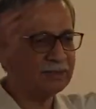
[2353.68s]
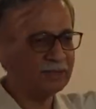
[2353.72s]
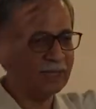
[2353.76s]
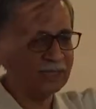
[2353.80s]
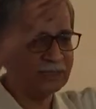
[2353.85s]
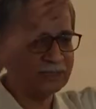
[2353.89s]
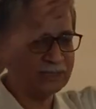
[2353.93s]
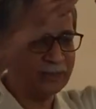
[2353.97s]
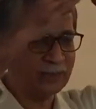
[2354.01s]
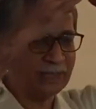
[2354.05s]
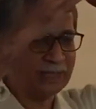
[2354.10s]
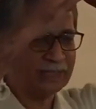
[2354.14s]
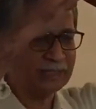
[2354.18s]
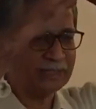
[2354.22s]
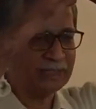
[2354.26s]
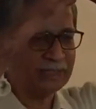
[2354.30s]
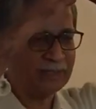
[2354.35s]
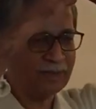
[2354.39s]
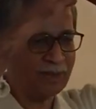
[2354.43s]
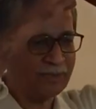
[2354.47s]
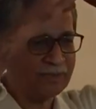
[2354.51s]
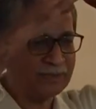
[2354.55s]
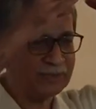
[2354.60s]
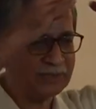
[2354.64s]
truss you can
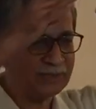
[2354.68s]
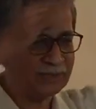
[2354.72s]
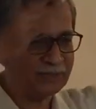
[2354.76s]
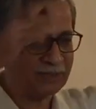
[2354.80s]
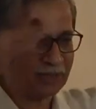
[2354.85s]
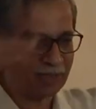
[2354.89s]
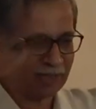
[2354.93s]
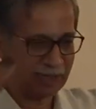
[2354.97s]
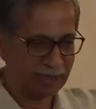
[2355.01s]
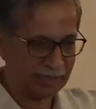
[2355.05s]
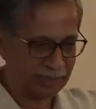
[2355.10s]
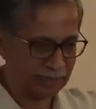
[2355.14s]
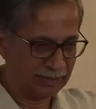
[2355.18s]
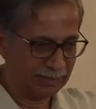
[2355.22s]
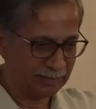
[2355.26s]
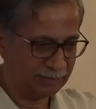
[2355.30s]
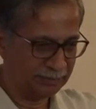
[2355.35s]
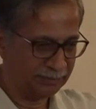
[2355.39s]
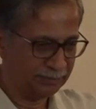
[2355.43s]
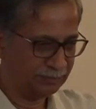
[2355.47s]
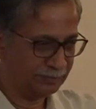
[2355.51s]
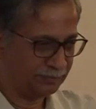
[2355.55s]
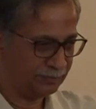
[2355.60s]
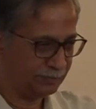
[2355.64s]
think of is a triangle.
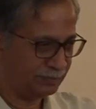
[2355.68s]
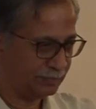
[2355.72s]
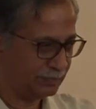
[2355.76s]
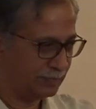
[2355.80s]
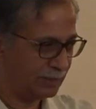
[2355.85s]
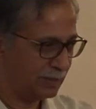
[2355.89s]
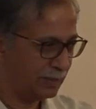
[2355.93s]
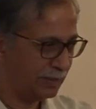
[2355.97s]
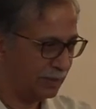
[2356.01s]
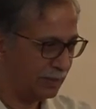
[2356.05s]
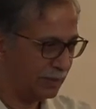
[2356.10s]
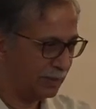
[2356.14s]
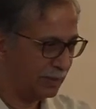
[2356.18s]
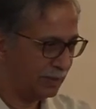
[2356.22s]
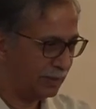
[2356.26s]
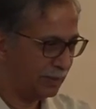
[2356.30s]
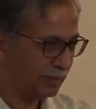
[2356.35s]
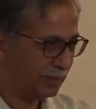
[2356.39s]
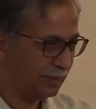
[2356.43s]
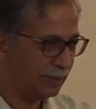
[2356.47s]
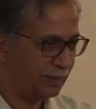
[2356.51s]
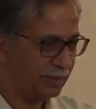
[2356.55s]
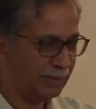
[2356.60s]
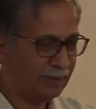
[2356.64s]

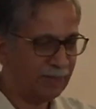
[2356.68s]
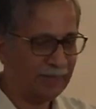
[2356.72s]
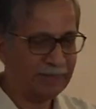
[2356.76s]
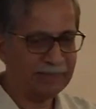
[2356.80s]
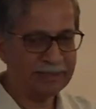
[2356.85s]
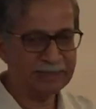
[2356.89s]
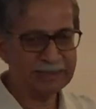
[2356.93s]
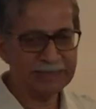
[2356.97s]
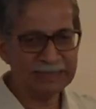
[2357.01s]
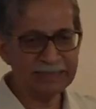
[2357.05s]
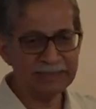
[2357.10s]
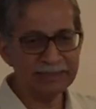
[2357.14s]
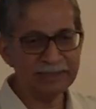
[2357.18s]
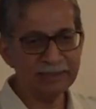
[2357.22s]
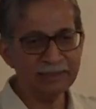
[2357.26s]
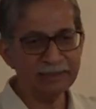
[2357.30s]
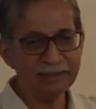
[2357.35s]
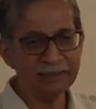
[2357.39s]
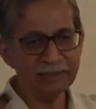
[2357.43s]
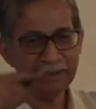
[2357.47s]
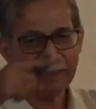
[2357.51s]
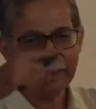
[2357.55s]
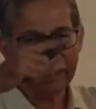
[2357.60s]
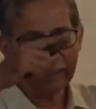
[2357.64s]
That is
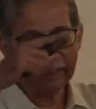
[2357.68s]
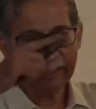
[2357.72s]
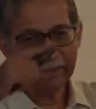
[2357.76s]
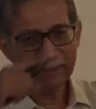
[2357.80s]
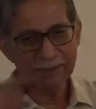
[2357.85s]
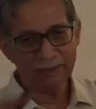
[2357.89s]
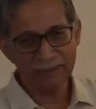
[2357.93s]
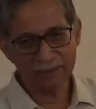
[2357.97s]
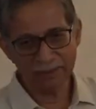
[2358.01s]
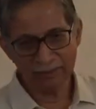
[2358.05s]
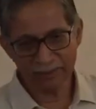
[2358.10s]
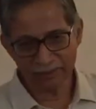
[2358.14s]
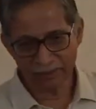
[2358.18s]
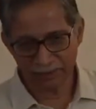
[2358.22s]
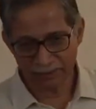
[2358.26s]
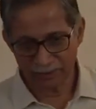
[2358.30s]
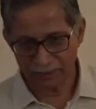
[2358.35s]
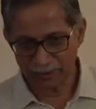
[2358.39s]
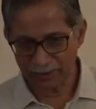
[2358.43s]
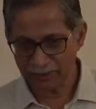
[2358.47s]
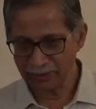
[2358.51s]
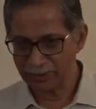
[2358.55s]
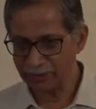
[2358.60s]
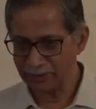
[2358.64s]
internally
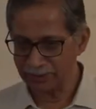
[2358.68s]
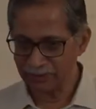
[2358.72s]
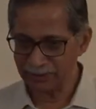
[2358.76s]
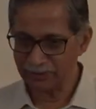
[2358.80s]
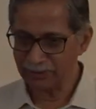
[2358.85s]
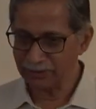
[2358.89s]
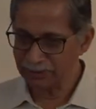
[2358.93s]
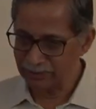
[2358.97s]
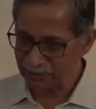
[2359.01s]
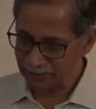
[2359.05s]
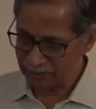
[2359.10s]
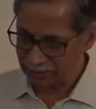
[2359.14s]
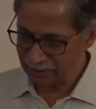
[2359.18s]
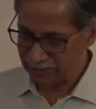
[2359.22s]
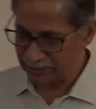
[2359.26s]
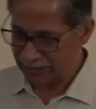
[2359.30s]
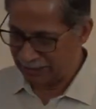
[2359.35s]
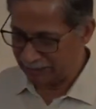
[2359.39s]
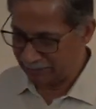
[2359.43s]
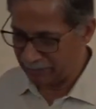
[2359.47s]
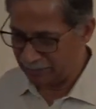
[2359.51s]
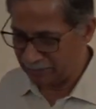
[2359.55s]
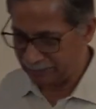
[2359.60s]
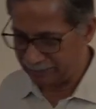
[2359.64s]
just rigid,
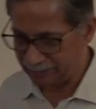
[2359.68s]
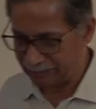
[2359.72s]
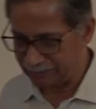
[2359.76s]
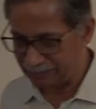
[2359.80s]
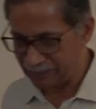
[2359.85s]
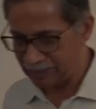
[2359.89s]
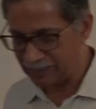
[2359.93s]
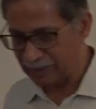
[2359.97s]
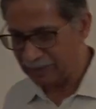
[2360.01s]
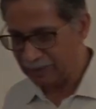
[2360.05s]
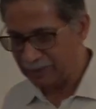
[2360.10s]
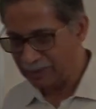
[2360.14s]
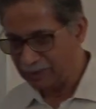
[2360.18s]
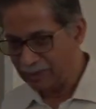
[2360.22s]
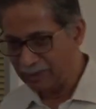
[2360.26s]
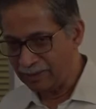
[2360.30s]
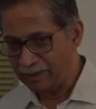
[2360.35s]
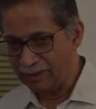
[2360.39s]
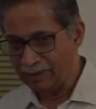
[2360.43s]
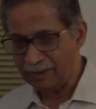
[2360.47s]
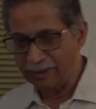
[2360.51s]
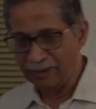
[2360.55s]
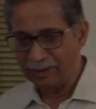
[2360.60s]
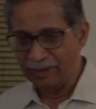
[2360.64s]
stable.
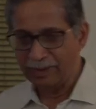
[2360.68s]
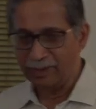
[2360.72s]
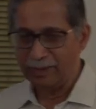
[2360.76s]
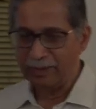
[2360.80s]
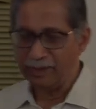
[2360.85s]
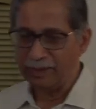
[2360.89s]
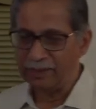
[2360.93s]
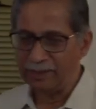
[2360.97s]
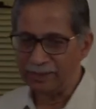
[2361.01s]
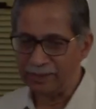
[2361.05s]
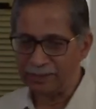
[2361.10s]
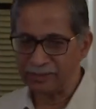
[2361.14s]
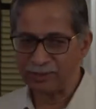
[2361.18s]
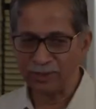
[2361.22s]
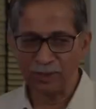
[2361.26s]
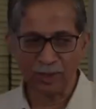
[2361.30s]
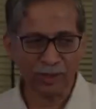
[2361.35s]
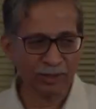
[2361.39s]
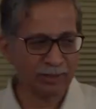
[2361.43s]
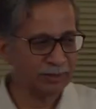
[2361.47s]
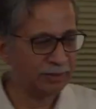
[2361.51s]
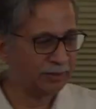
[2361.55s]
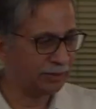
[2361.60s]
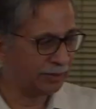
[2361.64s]
It's
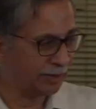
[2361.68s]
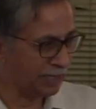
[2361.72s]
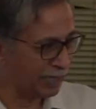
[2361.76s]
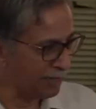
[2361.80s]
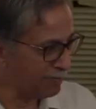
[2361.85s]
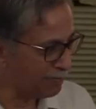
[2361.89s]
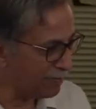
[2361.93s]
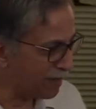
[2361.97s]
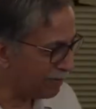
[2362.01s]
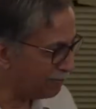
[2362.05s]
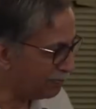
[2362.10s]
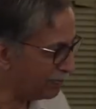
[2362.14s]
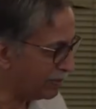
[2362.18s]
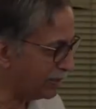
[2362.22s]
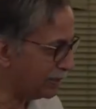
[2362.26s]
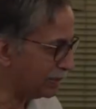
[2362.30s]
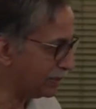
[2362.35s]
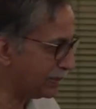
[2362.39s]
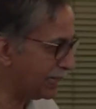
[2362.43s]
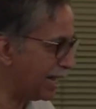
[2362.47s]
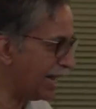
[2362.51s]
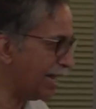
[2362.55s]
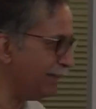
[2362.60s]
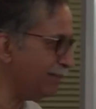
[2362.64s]
got three
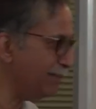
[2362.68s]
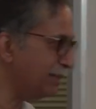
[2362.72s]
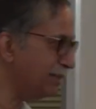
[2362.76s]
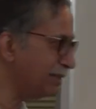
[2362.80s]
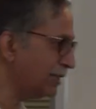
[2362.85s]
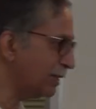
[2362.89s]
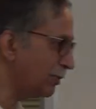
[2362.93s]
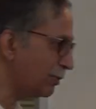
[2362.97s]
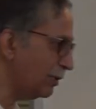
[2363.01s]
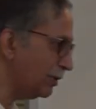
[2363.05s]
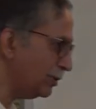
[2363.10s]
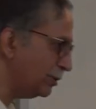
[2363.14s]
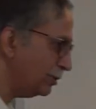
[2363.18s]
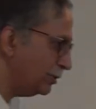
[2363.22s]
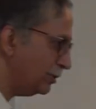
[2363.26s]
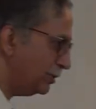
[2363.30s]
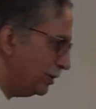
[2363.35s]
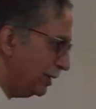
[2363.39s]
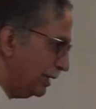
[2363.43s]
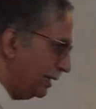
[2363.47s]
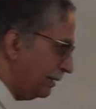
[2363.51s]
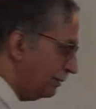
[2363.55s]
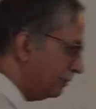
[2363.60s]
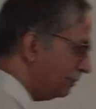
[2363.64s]
members, M is equal to
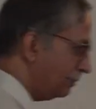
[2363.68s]
3.